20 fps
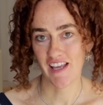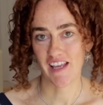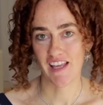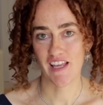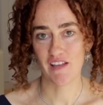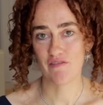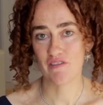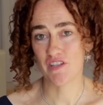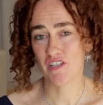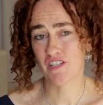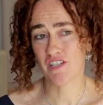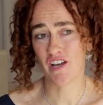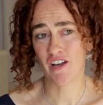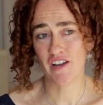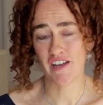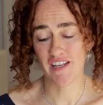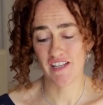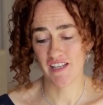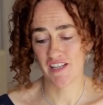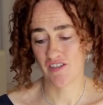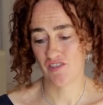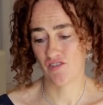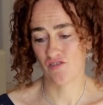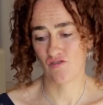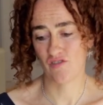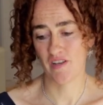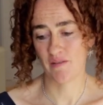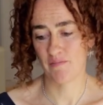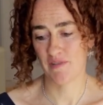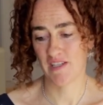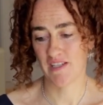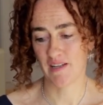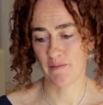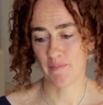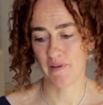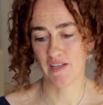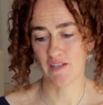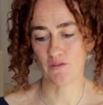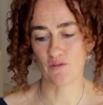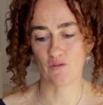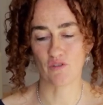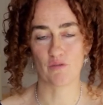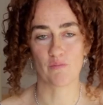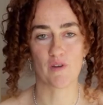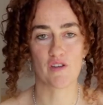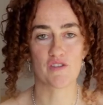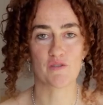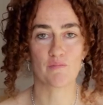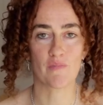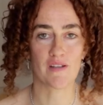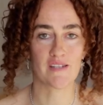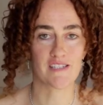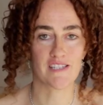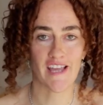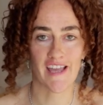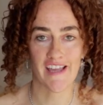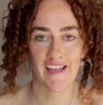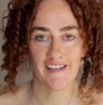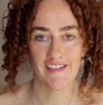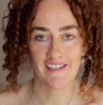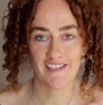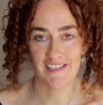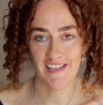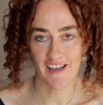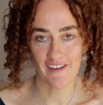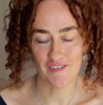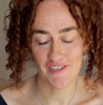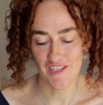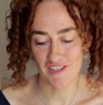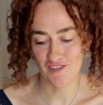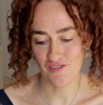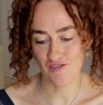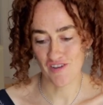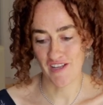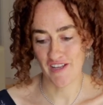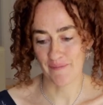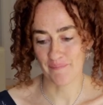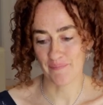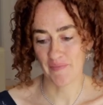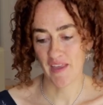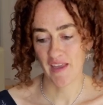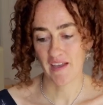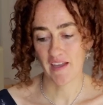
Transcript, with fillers: Even the tiniest dream snippet or the most mundane sounding dream